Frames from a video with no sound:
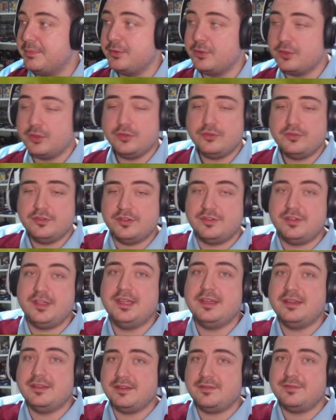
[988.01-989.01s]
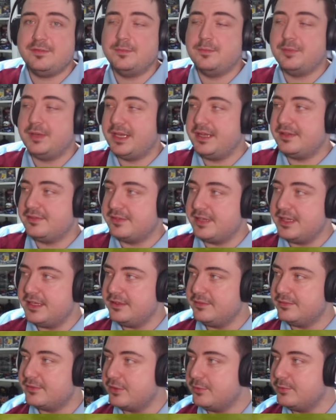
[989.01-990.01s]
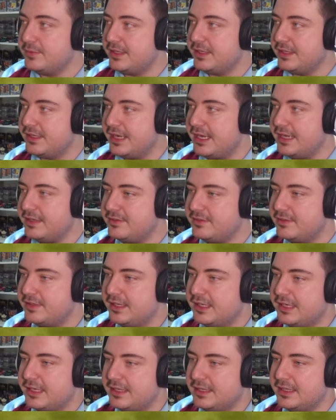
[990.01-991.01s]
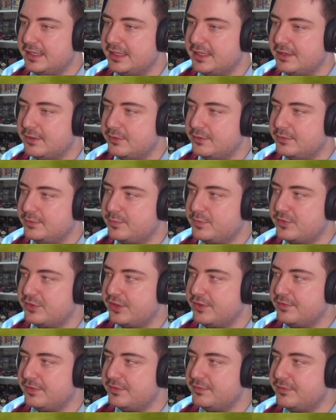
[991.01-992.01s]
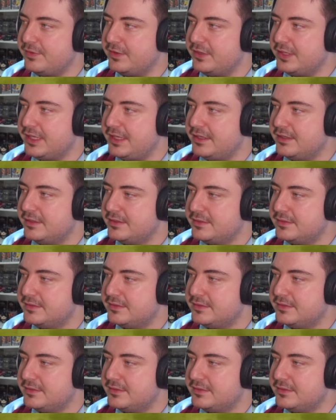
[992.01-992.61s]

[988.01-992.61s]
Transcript: But good to see the different play style. I've come to the net. And there you go. Serve and volley.